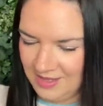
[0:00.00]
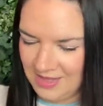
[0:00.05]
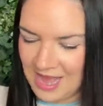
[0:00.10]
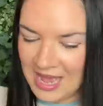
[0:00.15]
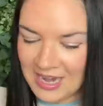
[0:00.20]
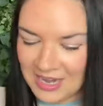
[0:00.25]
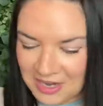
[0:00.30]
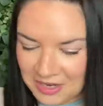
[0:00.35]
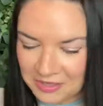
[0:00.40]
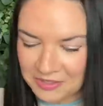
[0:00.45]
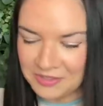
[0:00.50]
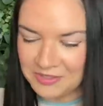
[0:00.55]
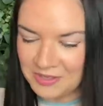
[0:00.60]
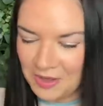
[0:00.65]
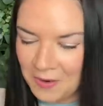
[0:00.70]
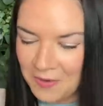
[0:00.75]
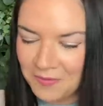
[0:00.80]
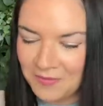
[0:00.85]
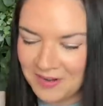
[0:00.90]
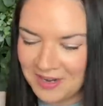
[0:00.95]
And it looks
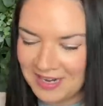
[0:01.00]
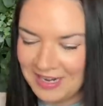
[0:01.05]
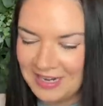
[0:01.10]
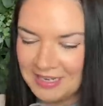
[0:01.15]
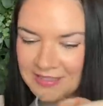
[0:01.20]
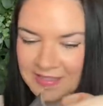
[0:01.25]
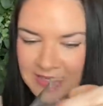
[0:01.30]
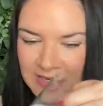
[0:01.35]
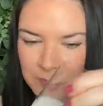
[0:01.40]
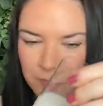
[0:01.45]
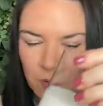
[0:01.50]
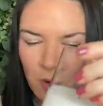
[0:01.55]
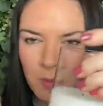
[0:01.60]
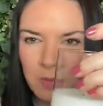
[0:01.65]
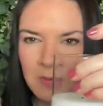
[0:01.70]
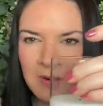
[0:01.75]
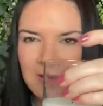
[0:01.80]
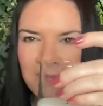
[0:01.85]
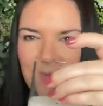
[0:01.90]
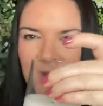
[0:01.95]
so realistic.
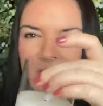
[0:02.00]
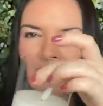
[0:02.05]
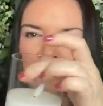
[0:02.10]
Probably my